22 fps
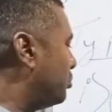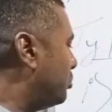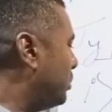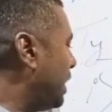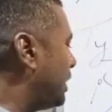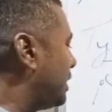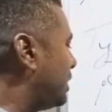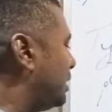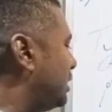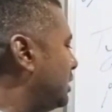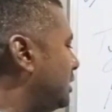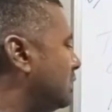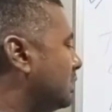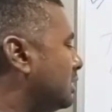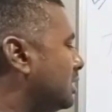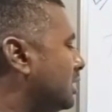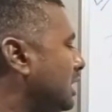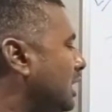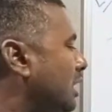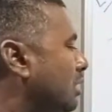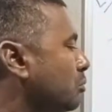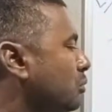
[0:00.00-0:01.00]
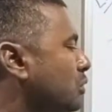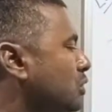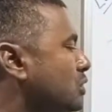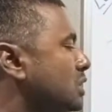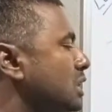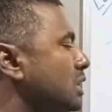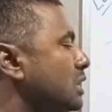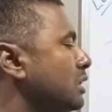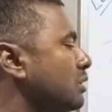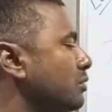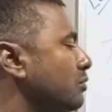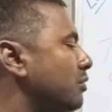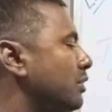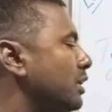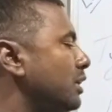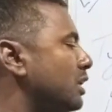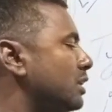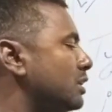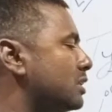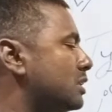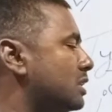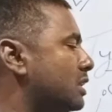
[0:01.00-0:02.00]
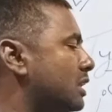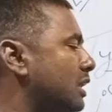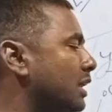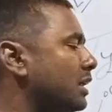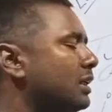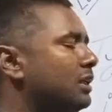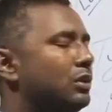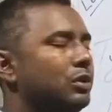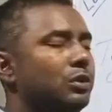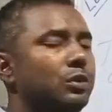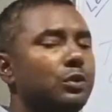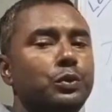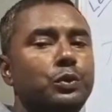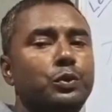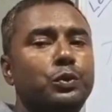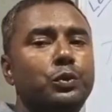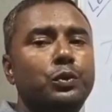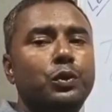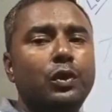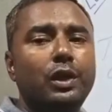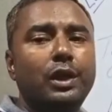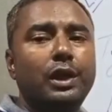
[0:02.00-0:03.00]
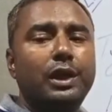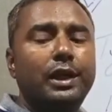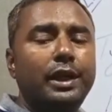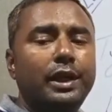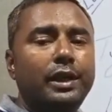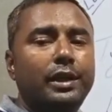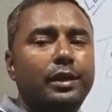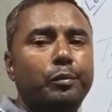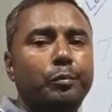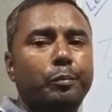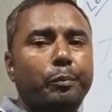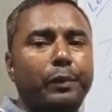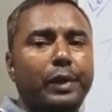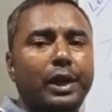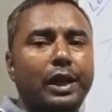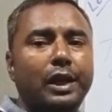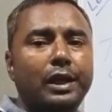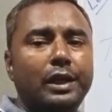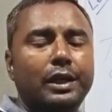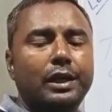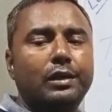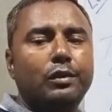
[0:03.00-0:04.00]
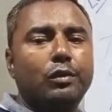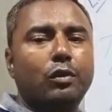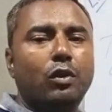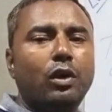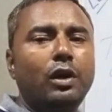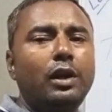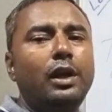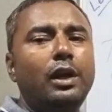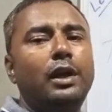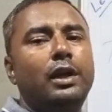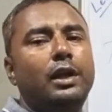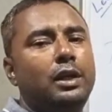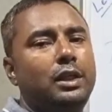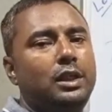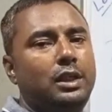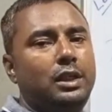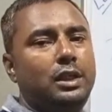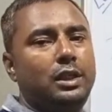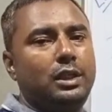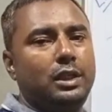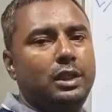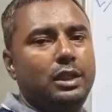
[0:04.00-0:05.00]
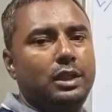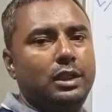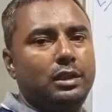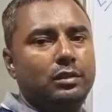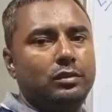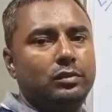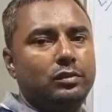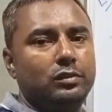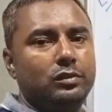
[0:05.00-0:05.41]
but thermosetting plastic do not get melted on heating.